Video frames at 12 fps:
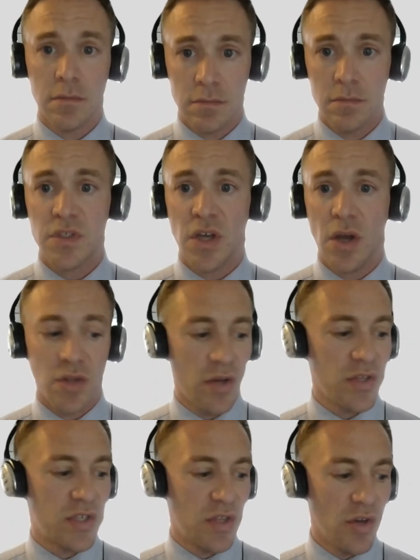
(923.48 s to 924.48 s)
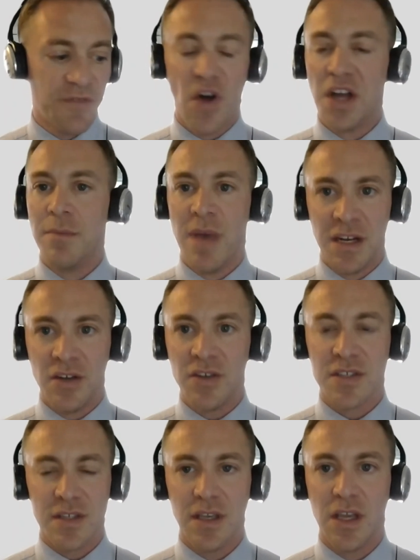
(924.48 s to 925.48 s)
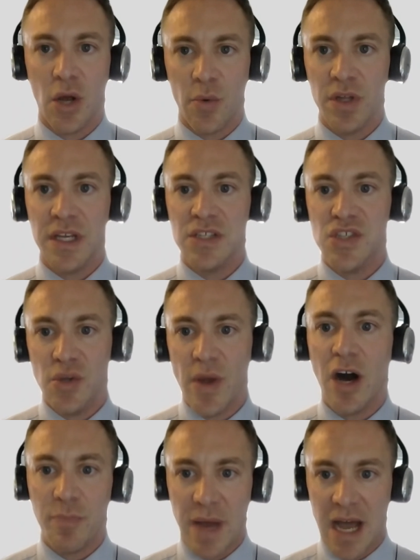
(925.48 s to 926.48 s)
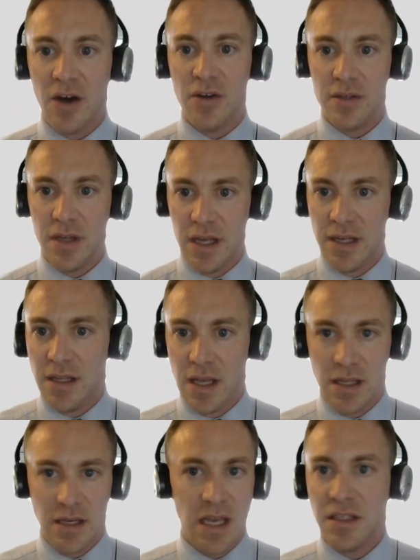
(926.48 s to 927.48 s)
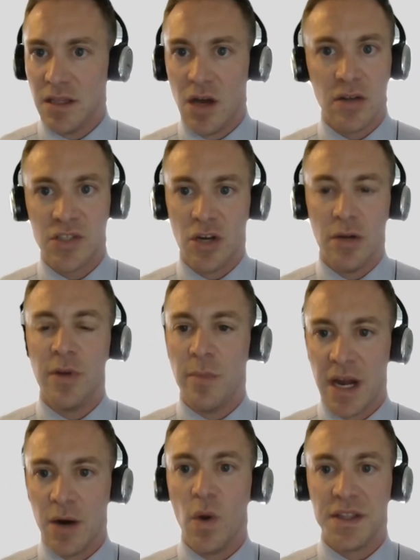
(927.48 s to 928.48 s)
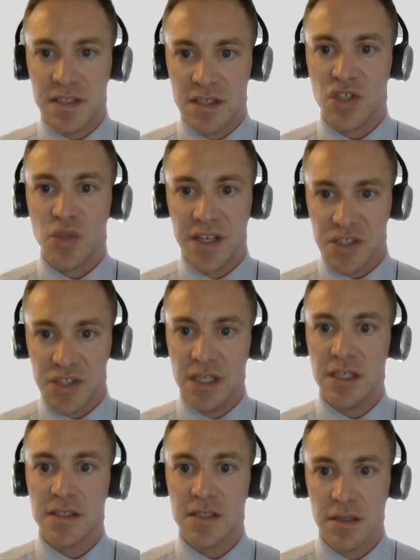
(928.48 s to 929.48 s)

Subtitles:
So those fundamentals, really do help out in the long term, no matter what the situation is.